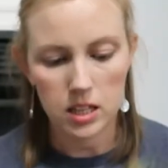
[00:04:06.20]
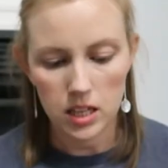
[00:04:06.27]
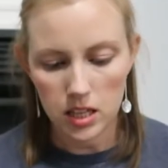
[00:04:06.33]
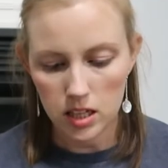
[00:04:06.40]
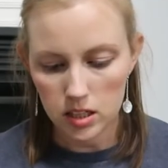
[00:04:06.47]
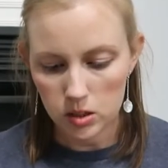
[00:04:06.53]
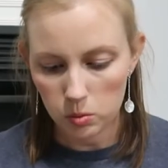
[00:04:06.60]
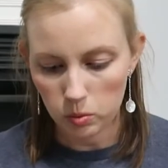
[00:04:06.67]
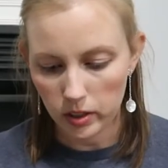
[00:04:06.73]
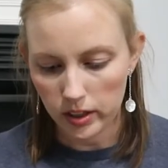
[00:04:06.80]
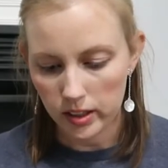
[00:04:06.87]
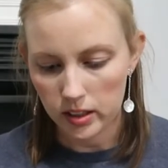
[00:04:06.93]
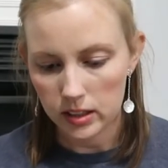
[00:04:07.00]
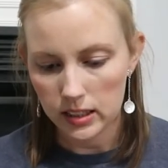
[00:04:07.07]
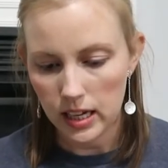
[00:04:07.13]
these
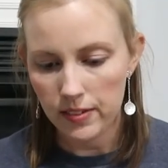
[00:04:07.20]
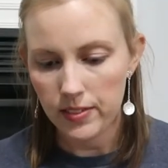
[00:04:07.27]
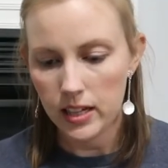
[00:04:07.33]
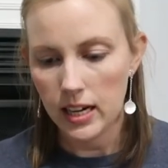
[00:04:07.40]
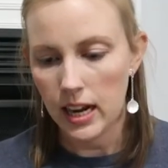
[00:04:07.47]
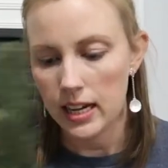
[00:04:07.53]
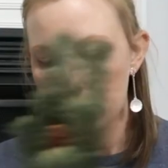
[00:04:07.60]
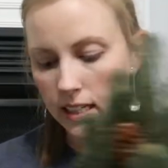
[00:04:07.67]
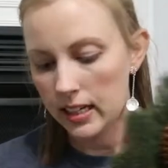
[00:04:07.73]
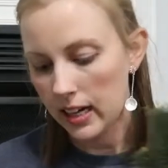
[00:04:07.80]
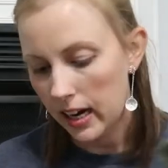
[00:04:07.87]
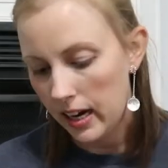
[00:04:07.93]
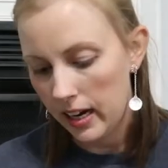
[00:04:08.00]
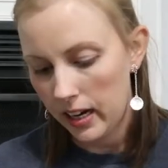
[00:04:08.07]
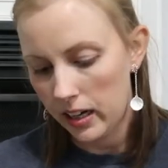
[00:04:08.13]
were
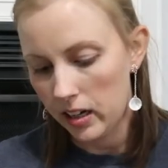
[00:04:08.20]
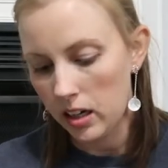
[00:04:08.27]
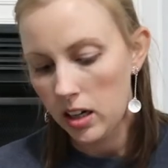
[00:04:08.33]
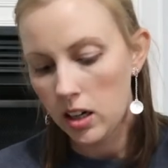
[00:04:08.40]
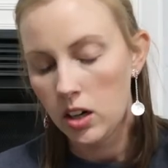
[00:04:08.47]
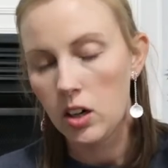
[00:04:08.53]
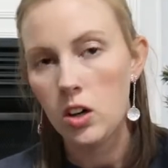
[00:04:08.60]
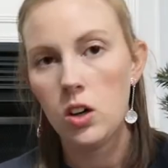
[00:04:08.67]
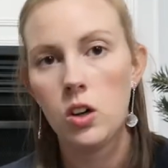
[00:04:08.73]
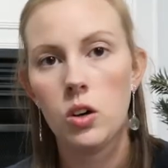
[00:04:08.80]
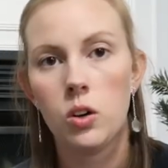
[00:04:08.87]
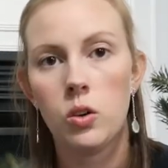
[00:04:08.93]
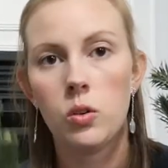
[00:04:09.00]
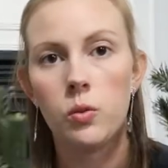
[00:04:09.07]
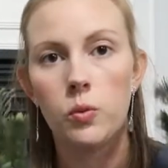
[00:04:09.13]
$7.99.
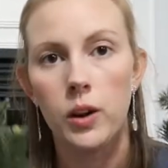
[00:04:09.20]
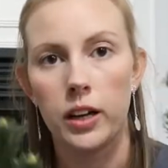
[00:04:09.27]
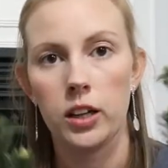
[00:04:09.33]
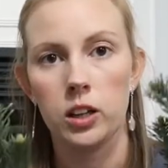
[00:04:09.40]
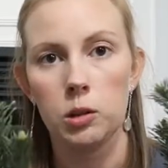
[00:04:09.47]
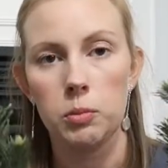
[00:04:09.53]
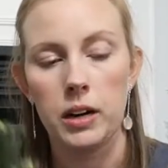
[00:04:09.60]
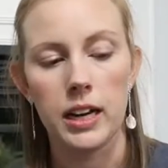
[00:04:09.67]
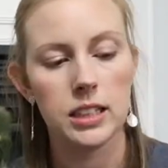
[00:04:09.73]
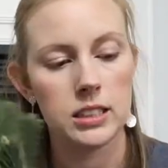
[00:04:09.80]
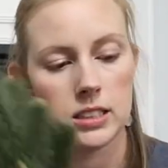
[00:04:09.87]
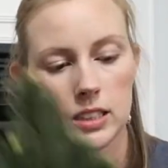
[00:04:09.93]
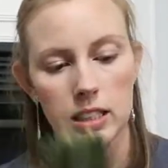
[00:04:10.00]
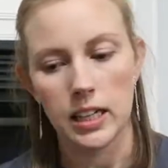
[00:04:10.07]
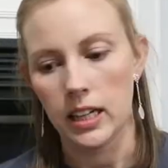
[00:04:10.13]
regular
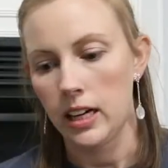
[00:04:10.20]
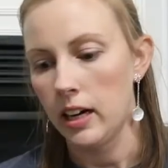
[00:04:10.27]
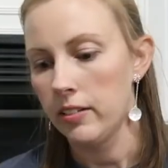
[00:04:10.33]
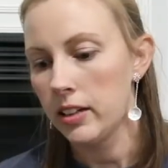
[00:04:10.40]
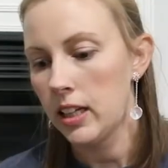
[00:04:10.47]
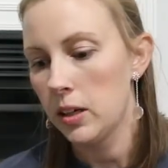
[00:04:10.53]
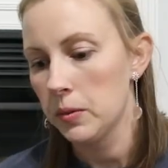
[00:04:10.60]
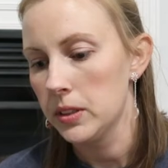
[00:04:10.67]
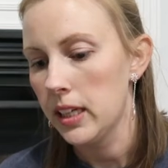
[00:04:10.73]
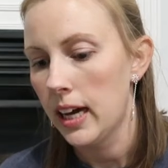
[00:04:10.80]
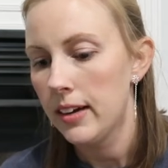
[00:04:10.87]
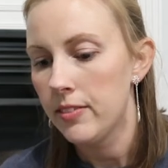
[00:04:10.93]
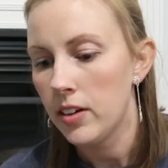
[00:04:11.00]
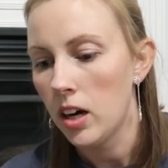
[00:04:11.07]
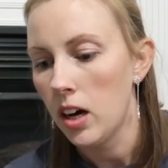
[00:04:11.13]
price. Again, everything was
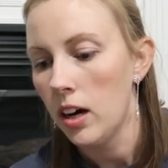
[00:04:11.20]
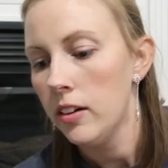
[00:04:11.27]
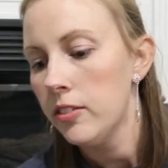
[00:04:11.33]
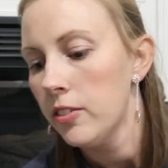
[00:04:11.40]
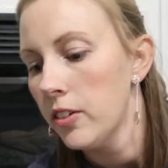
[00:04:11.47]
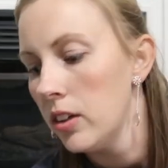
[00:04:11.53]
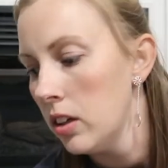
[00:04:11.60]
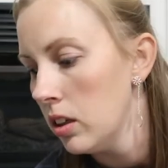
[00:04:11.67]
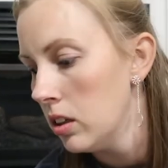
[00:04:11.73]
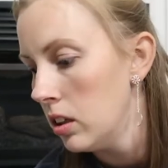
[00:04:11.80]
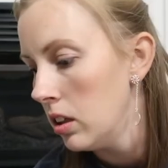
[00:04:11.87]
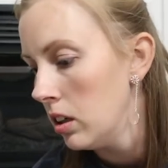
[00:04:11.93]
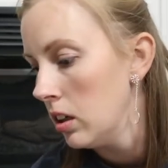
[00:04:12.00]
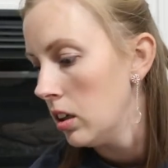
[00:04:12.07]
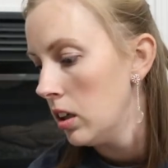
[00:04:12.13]
half off.
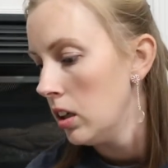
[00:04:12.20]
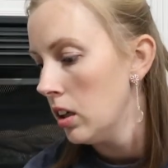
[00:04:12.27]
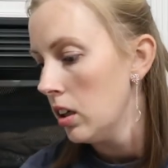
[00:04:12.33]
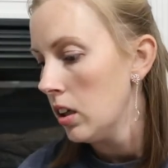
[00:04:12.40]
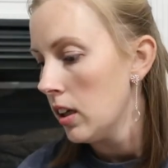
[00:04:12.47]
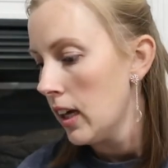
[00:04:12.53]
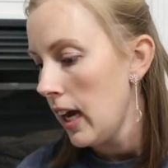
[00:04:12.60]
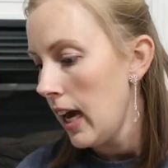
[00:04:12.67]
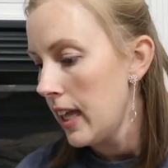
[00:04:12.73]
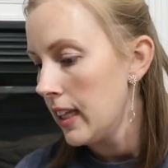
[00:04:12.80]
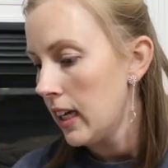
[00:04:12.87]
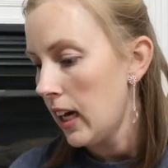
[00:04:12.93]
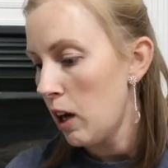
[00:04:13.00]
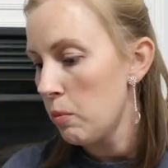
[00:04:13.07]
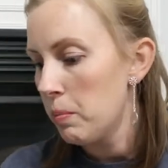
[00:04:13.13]
And
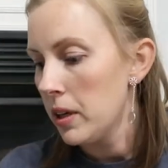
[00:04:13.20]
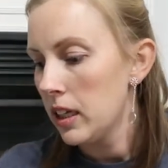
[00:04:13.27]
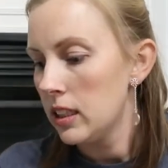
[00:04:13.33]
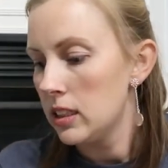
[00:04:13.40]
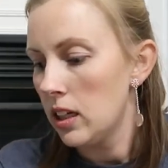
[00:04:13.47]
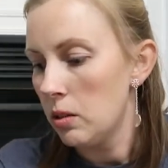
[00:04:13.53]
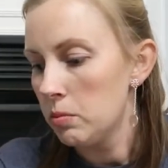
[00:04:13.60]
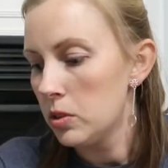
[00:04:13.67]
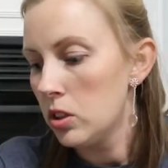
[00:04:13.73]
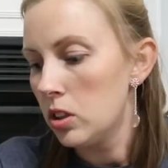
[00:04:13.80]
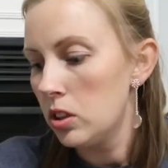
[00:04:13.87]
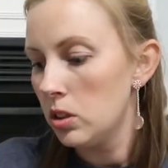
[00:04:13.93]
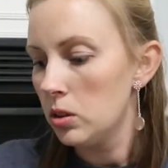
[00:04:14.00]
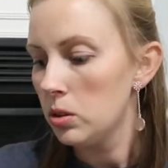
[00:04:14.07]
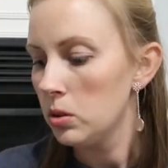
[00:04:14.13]
then I picked up
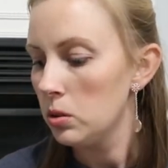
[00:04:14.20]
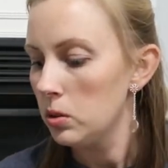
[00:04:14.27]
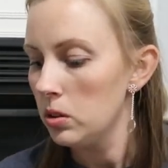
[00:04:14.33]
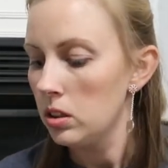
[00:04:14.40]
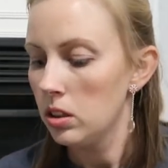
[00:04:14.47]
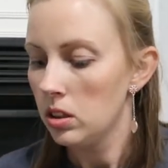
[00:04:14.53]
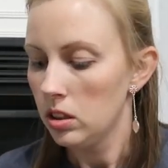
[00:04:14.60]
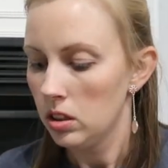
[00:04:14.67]
two